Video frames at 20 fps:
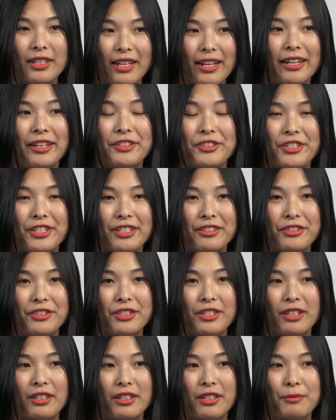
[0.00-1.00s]
I attend
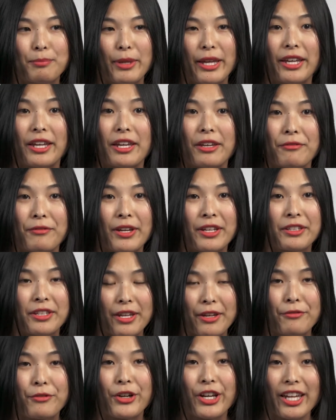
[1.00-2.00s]
the baking event
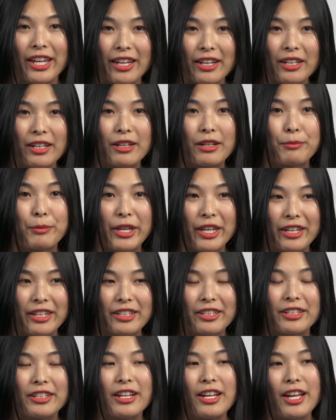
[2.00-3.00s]
every year I'm
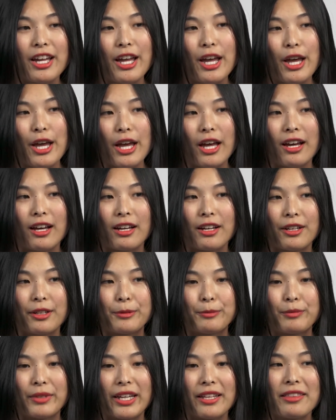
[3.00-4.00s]
here.
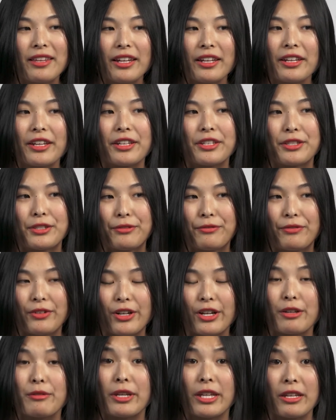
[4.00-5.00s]
Um, I think it's a
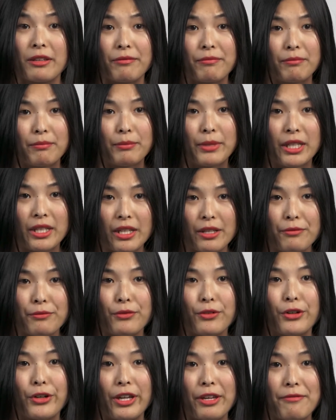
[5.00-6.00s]
very
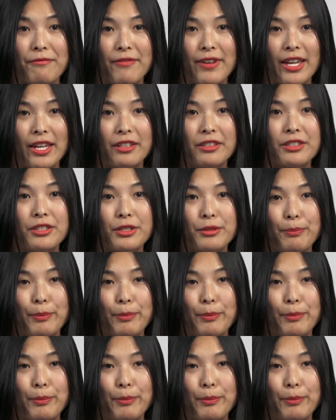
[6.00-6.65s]
meaningful event